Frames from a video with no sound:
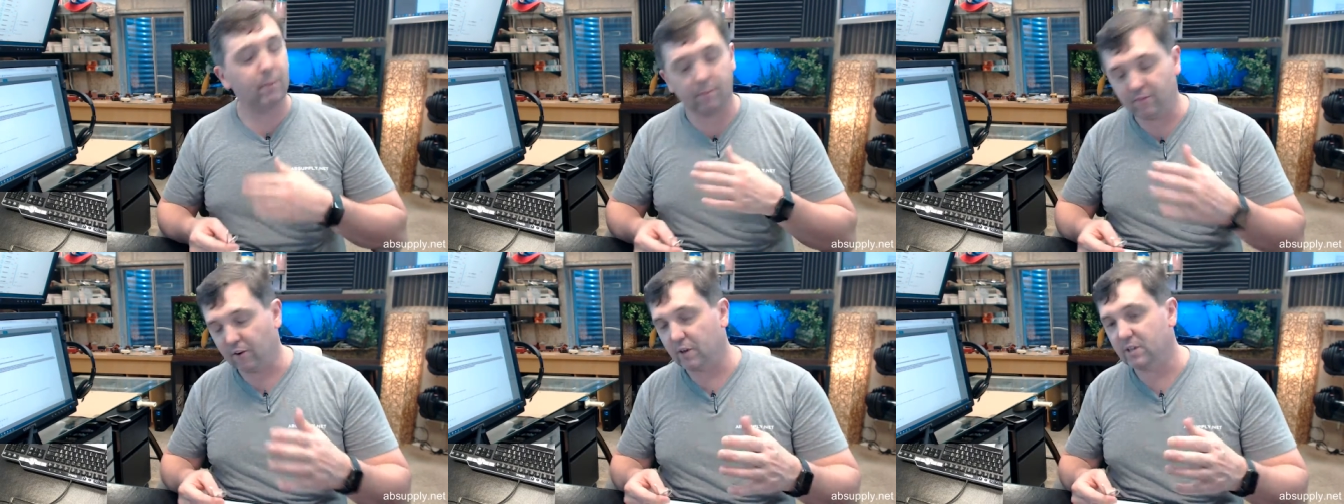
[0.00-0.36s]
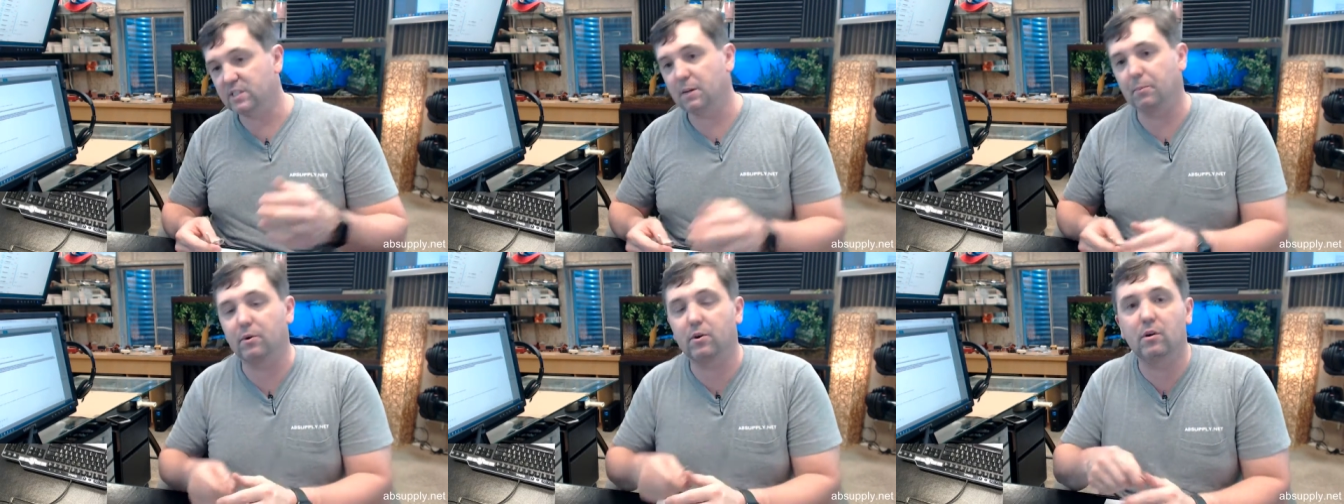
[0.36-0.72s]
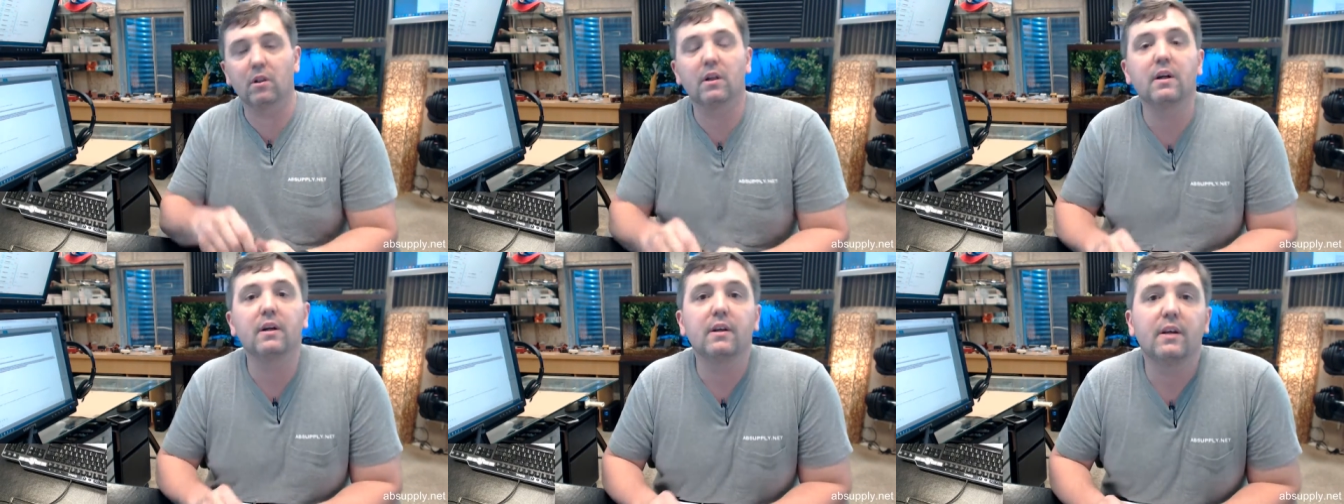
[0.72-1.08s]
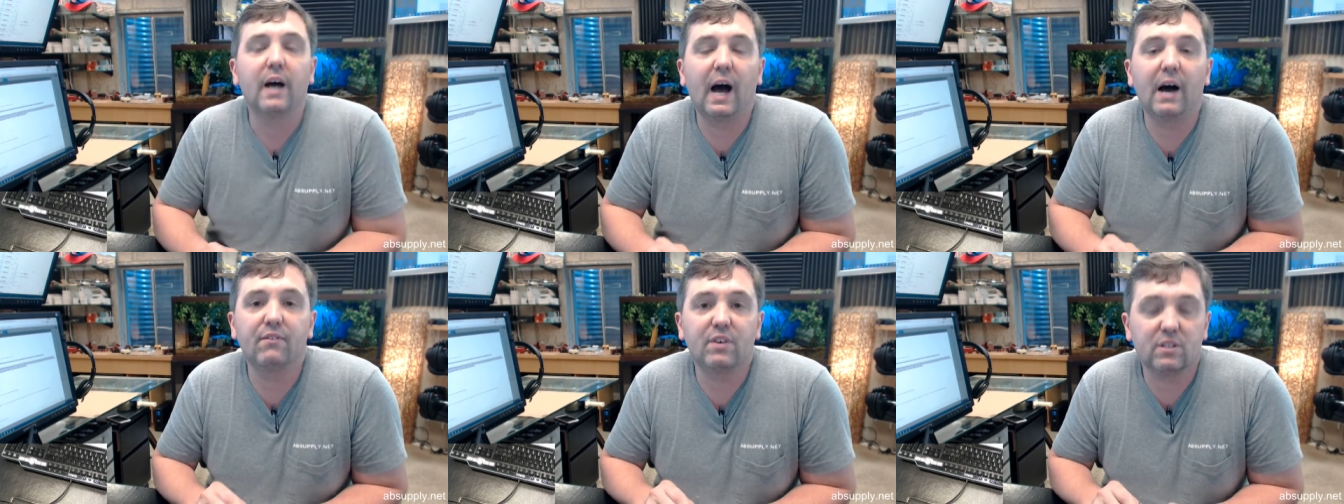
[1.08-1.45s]
Very typical,
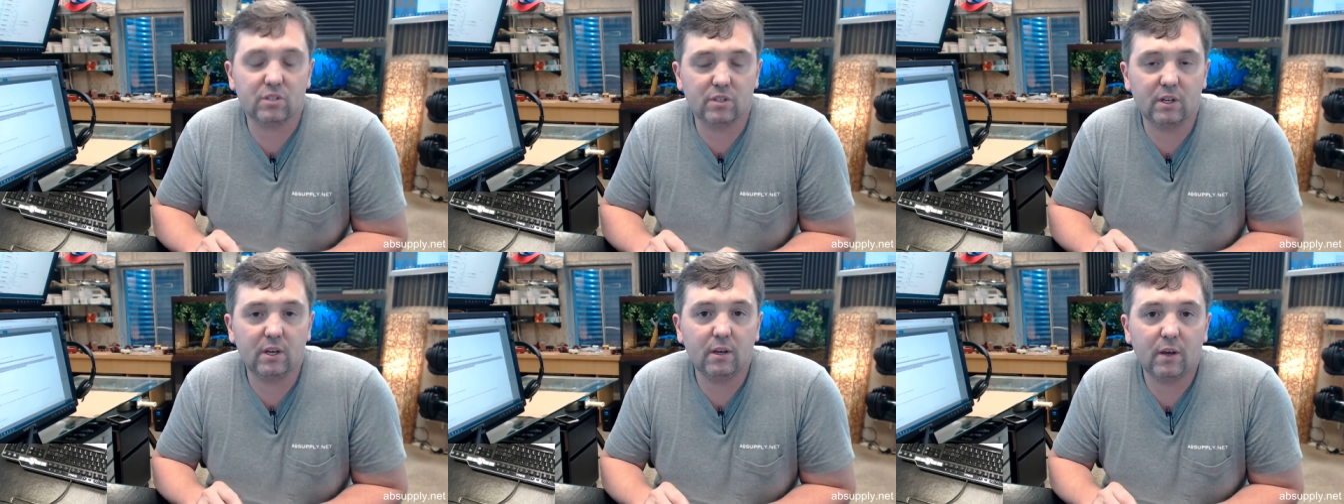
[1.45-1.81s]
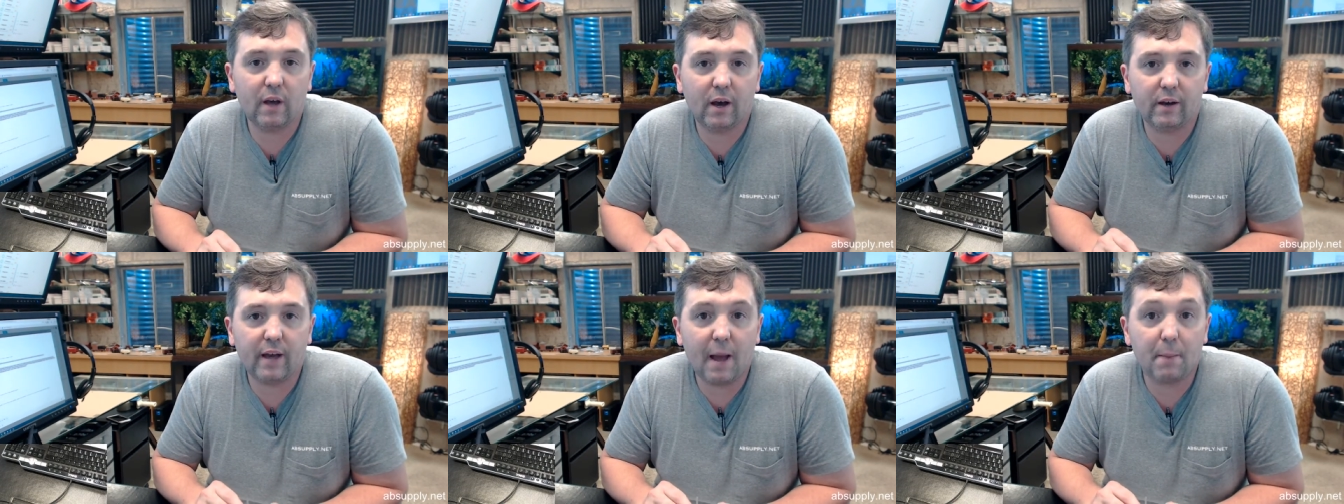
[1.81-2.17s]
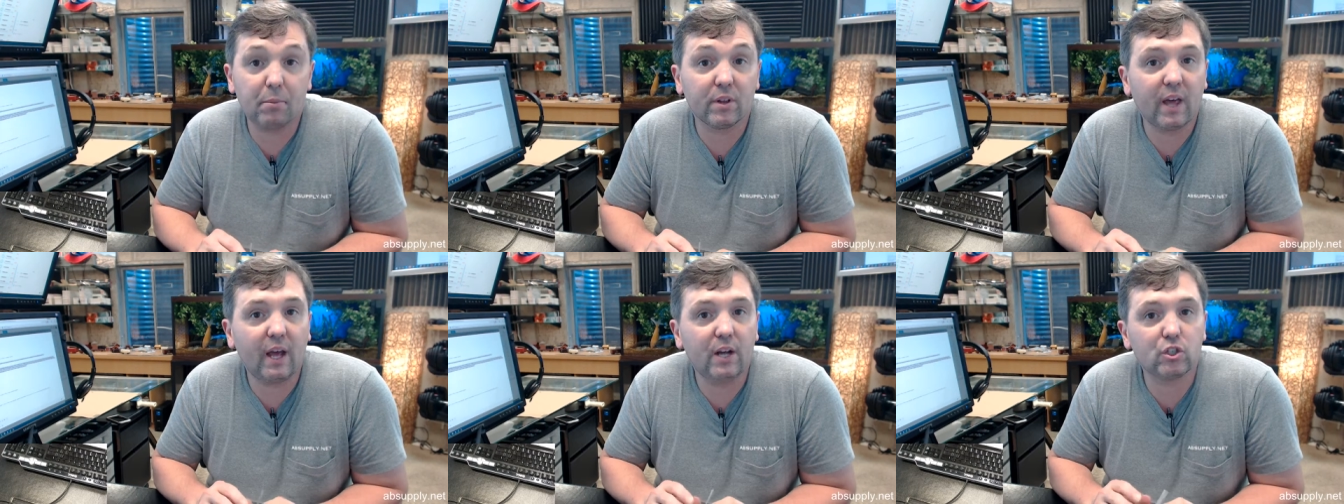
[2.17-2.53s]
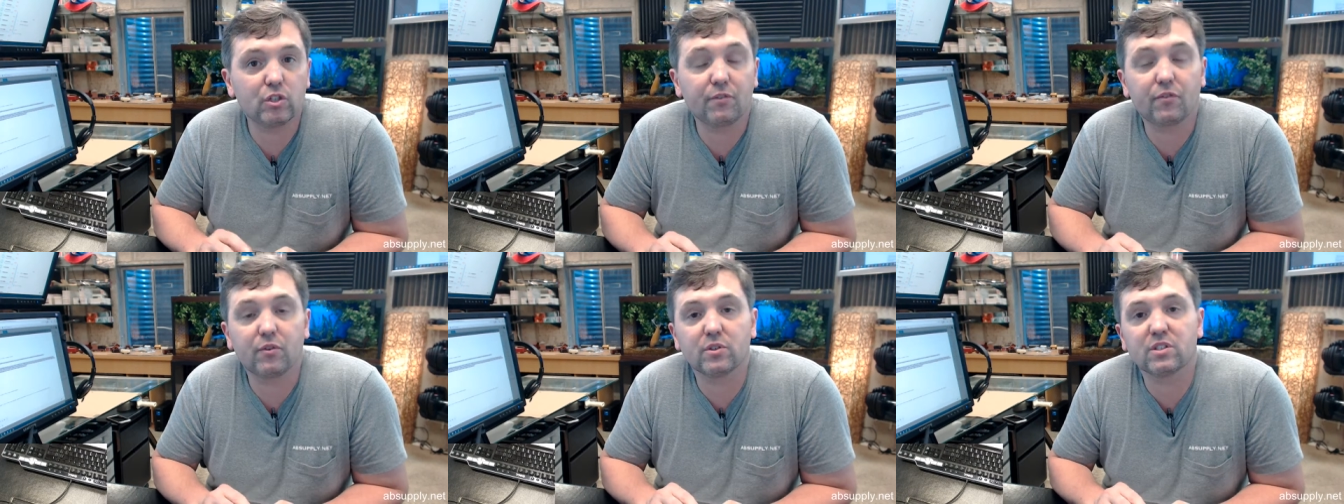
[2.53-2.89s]
obviously,
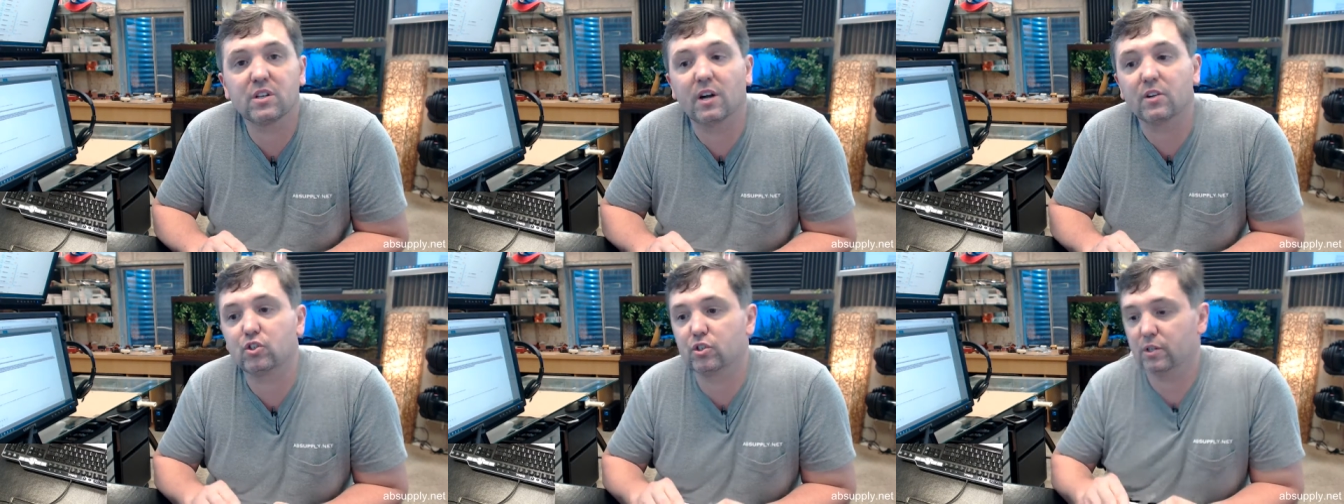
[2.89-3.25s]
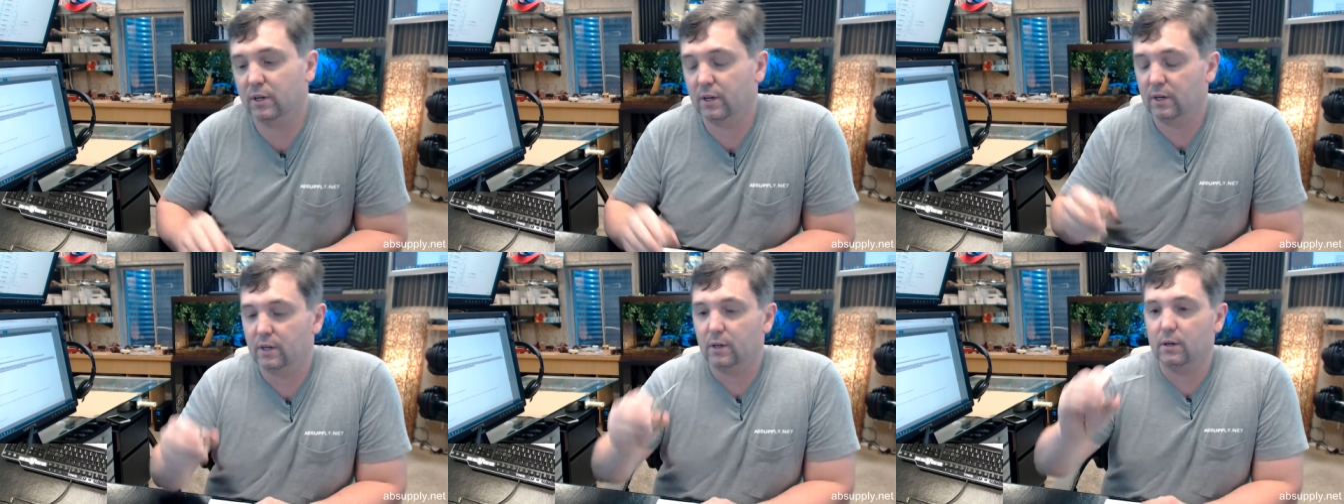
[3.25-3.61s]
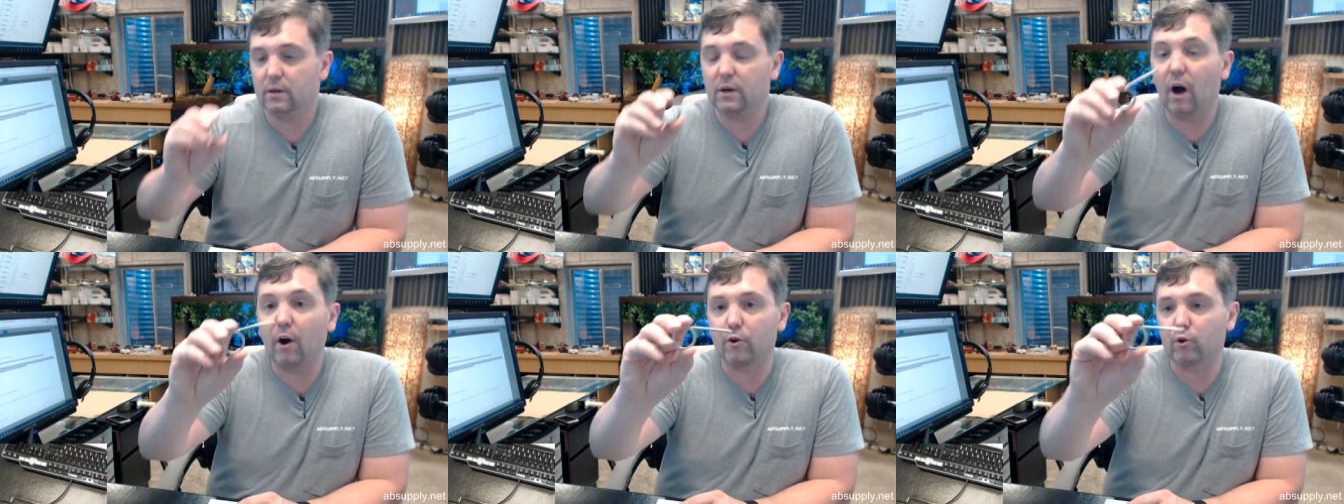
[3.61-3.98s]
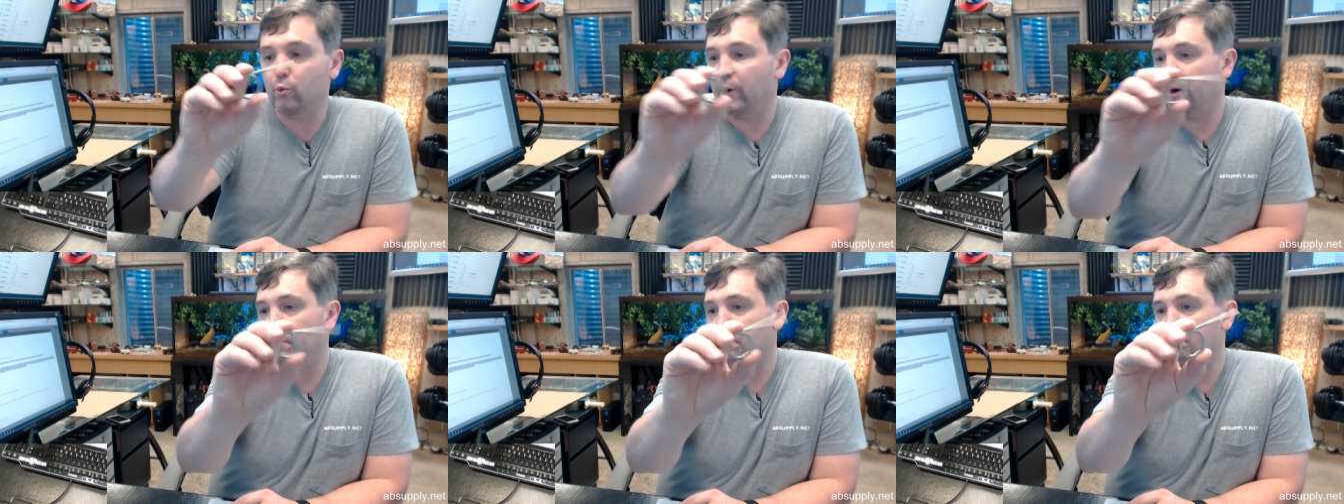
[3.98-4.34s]
application for such hardware.